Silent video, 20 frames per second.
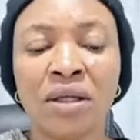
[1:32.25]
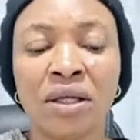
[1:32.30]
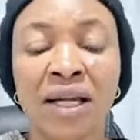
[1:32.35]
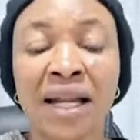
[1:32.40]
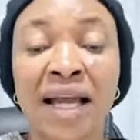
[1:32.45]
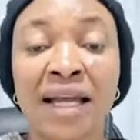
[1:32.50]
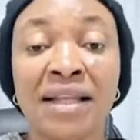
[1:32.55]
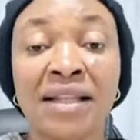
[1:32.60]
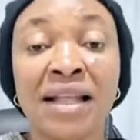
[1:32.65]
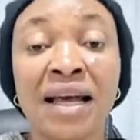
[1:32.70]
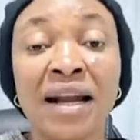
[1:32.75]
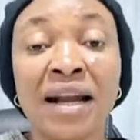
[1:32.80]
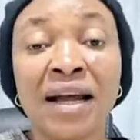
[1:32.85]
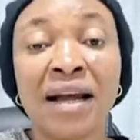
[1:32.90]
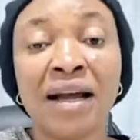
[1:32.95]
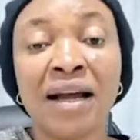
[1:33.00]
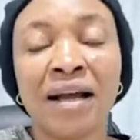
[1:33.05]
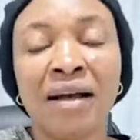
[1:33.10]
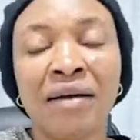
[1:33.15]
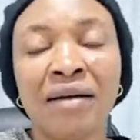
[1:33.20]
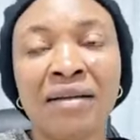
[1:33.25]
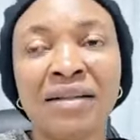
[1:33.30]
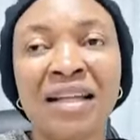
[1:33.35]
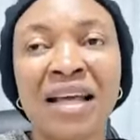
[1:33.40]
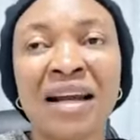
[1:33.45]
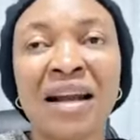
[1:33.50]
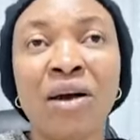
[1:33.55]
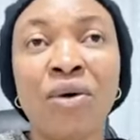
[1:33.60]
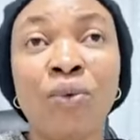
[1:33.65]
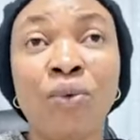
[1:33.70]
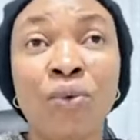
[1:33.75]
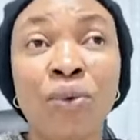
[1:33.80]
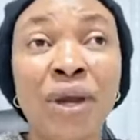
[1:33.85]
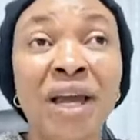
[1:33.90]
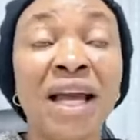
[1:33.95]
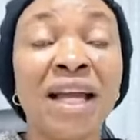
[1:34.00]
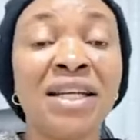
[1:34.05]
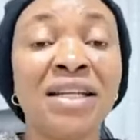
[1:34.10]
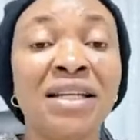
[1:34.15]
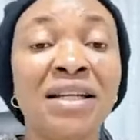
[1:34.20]
like that are
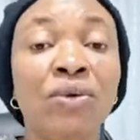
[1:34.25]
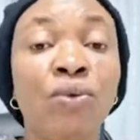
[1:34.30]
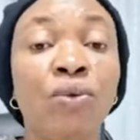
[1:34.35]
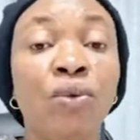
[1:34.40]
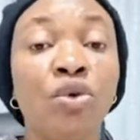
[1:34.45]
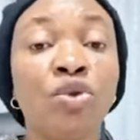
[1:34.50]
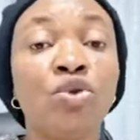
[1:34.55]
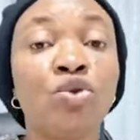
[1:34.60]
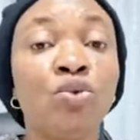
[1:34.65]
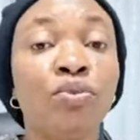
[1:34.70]
where they want